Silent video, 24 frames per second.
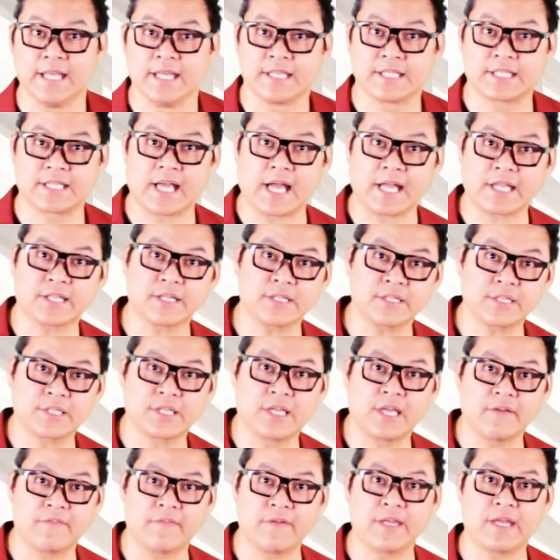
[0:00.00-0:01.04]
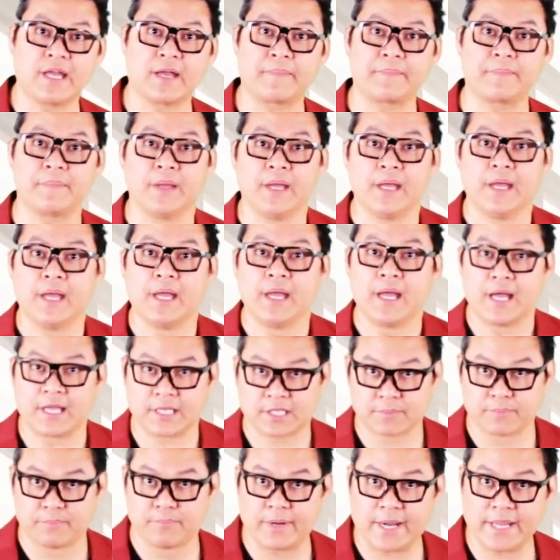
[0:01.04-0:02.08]
scatters giving up
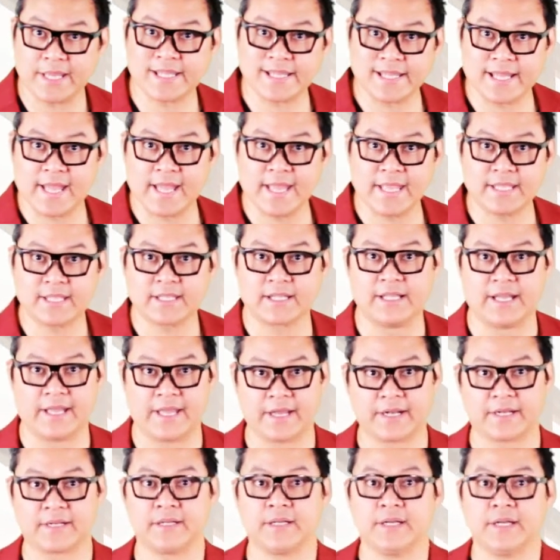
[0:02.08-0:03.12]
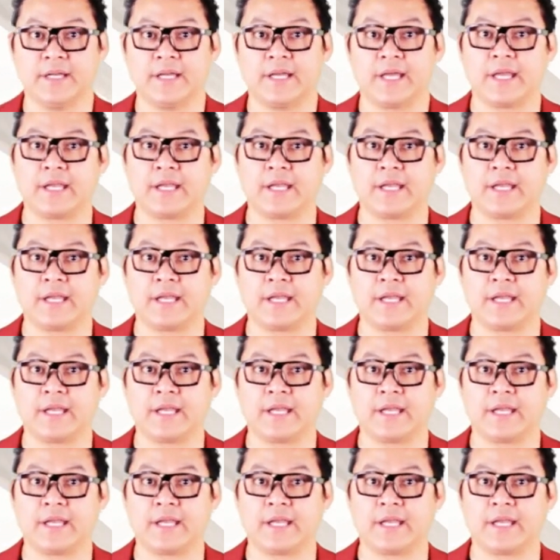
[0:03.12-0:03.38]
as bright light glare,